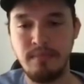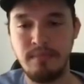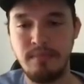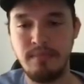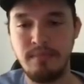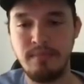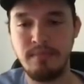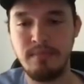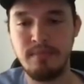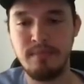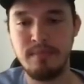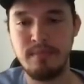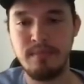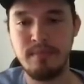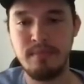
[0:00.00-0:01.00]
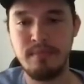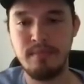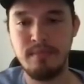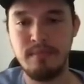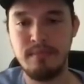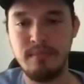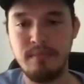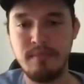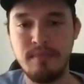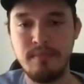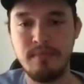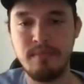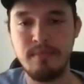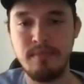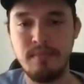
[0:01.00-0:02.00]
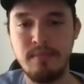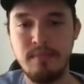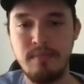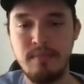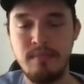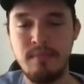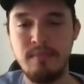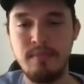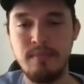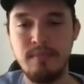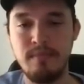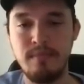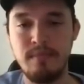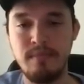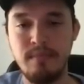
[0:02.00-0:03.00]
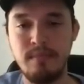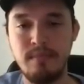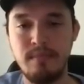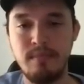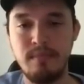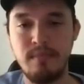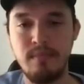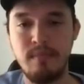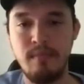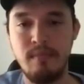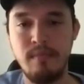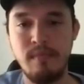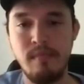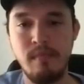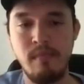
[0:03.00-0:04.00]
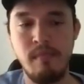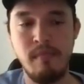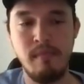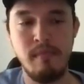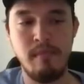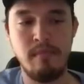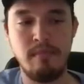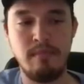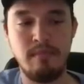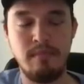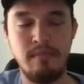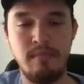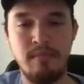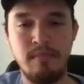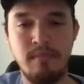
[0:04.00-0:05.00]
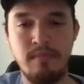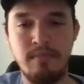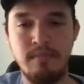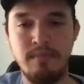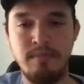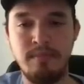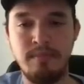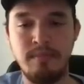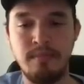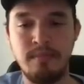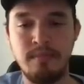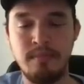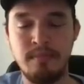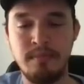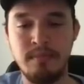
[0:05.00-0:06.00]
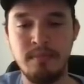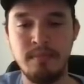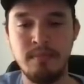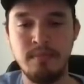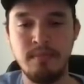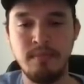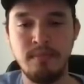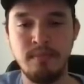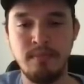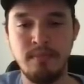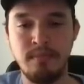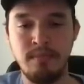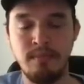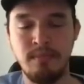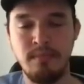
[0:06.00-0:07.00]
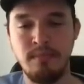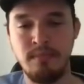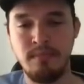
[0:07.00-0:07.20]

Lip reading: This person isn't speaking.